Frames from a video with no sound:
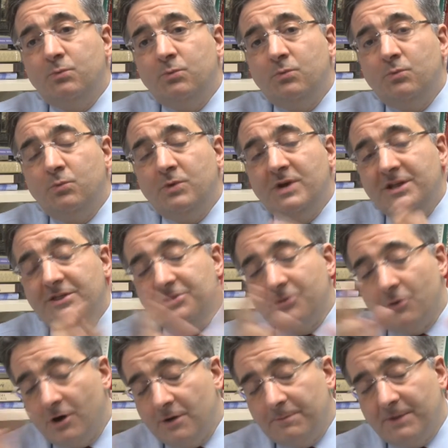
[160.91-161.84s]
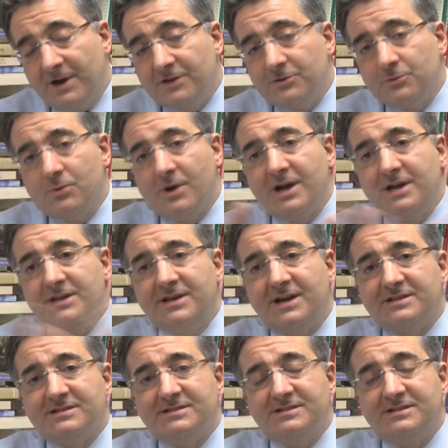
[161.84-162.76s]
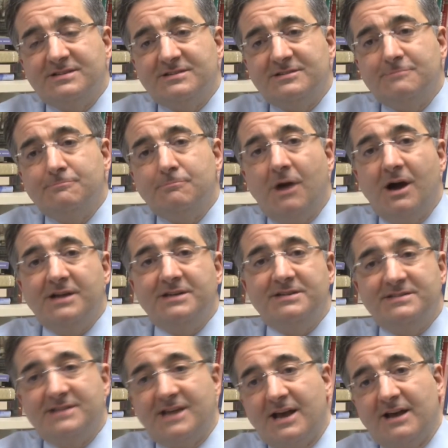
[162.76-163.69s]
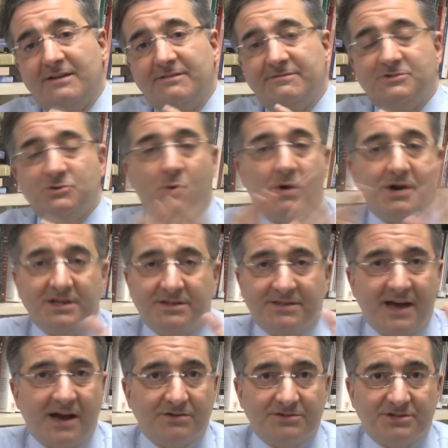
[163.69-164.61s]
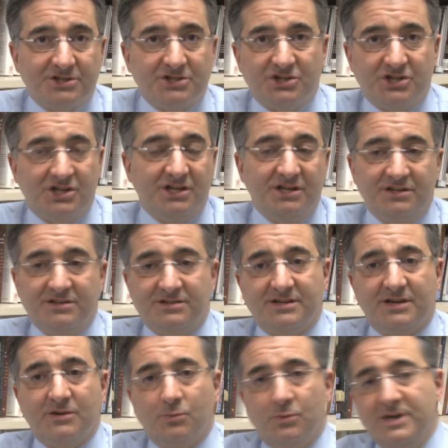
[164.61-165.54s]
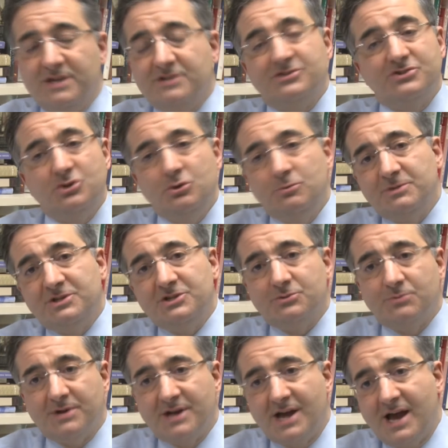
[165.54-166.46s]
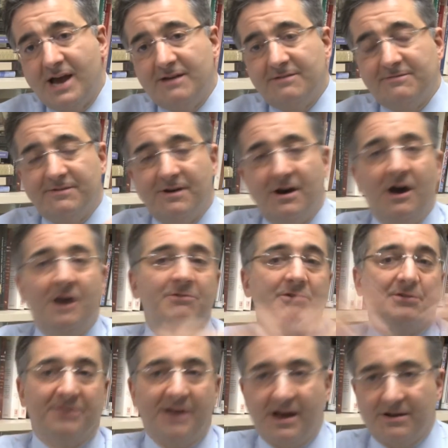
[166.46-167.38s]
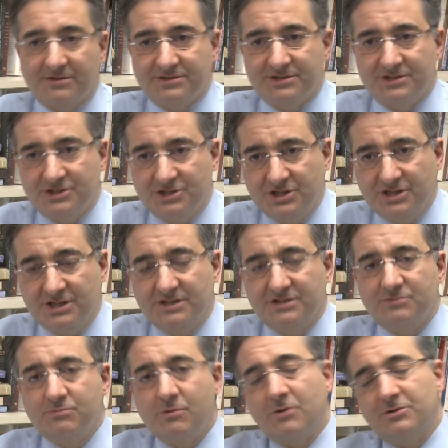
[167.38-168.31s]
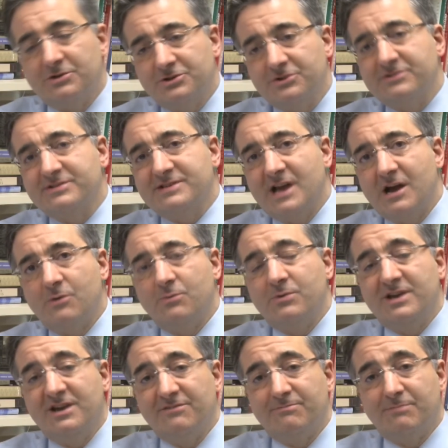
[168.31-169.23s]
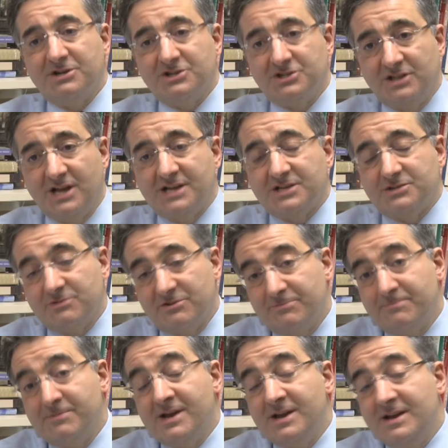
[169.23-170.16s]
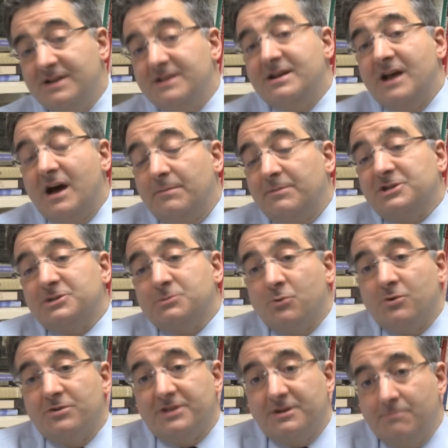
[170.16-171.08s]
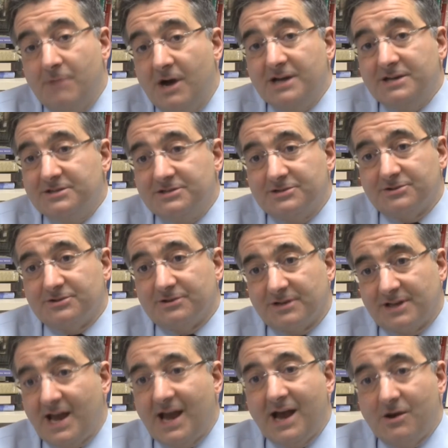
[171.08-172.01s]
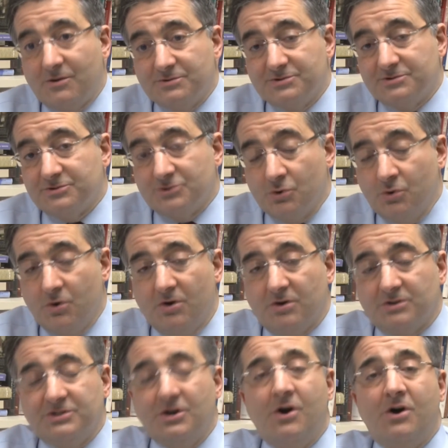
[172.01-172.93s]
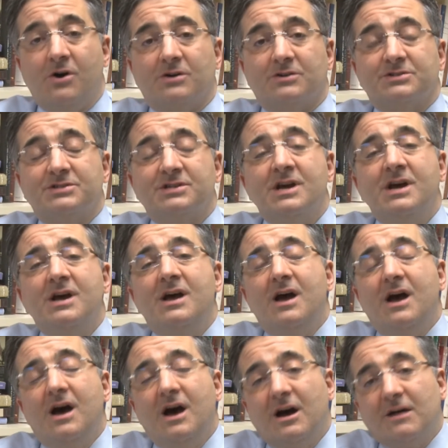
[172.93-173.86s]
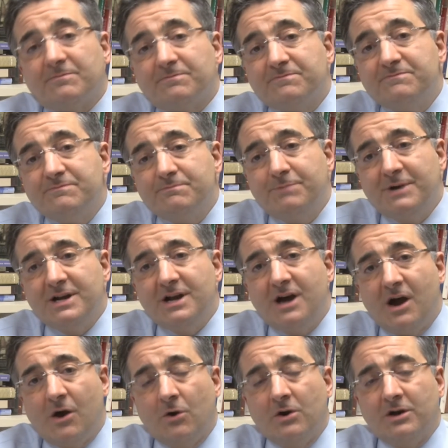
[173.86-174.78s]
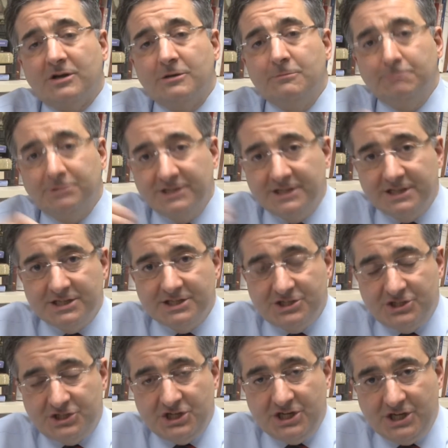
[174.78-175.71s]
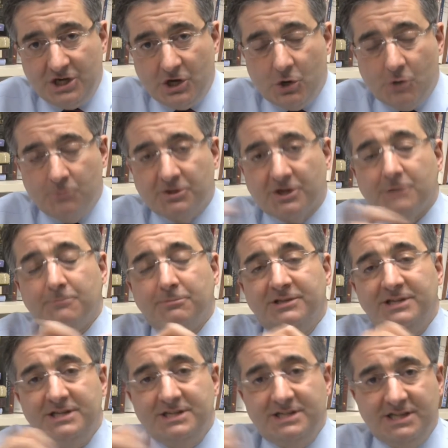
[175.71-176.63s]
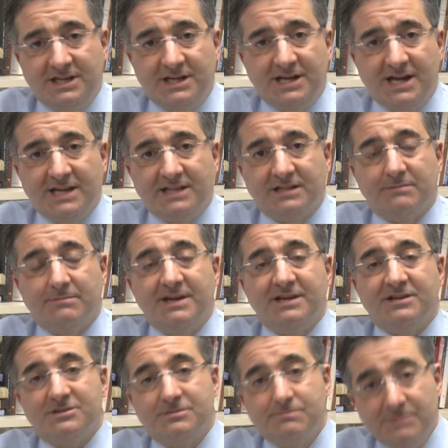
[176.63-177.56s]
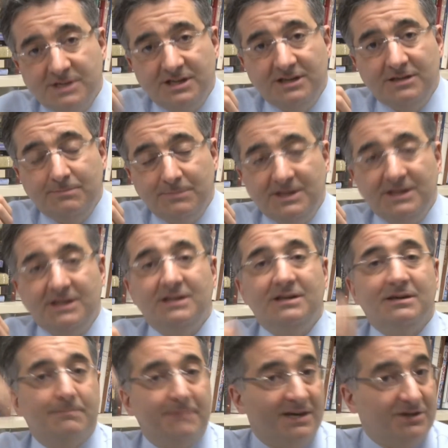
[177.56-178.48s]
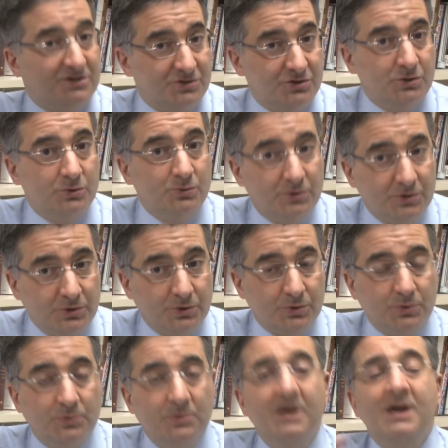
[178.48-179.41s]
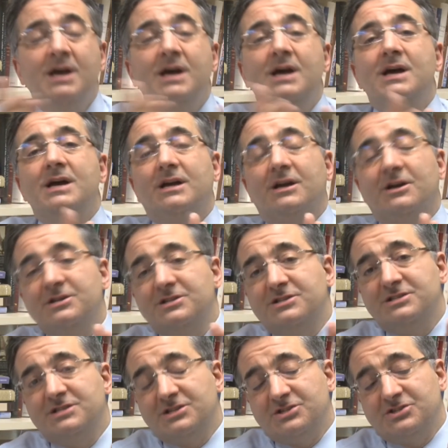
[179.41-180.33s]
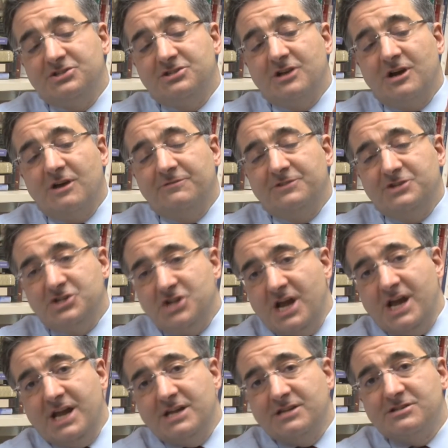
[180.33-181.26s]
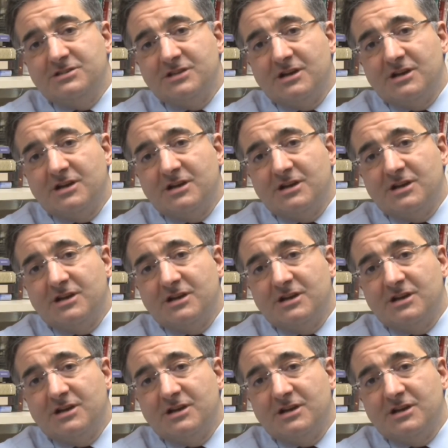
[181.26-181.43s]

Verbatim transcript: we thought, by the way, that since mice have 20,000 genes, that we as humans would have 100,000 genes. Well, it turns out we have much less. We have not much more than mice or cows or dog dogs. Uh, but our complete genome, the complete DNA that makes me me and makes you you, consists of chains